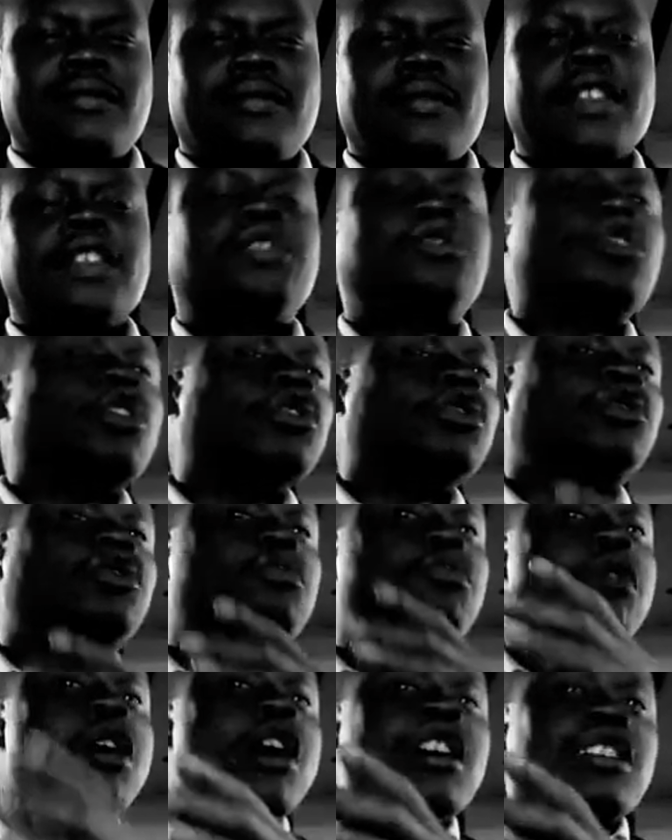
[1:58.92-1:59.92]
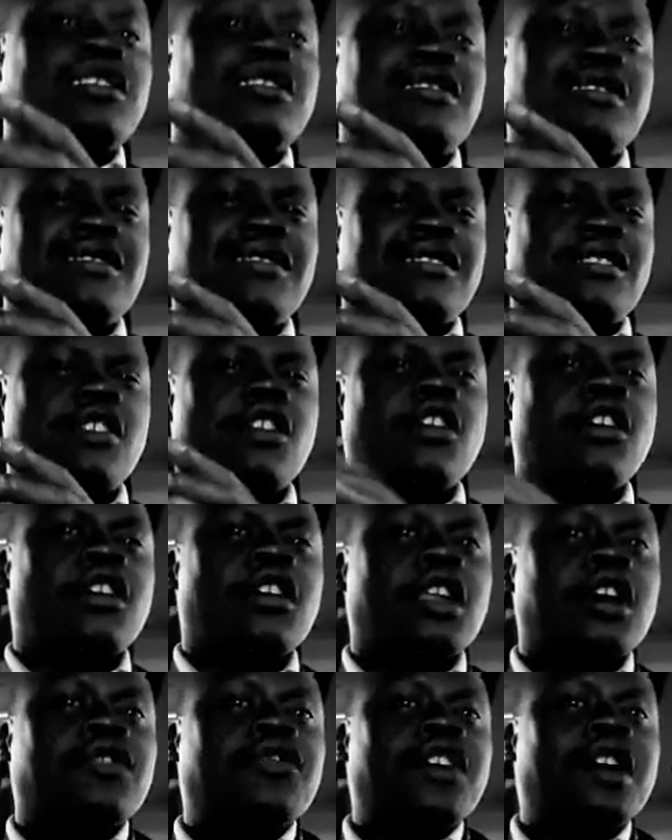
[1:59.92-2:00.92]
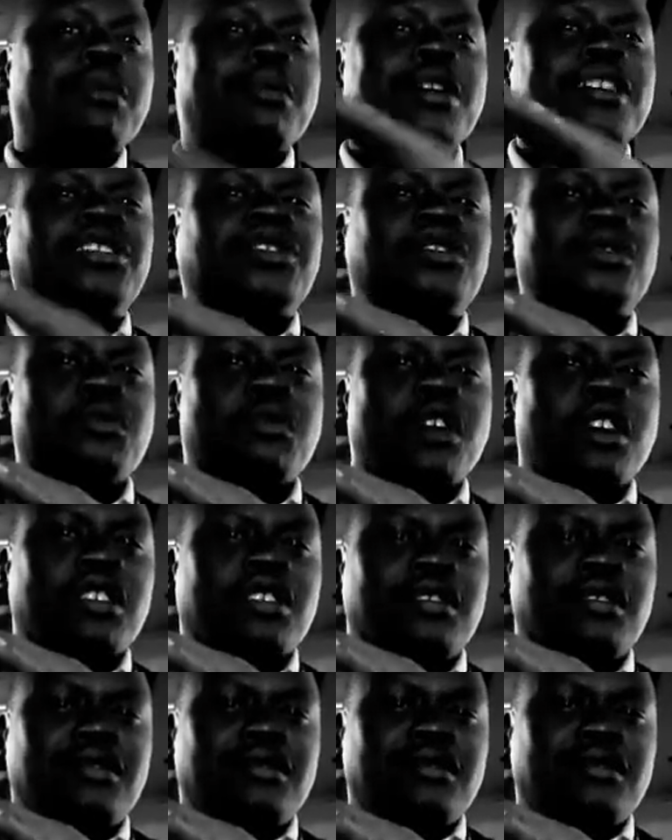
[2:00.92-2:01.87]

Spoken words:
They're so smart. All of them are smart.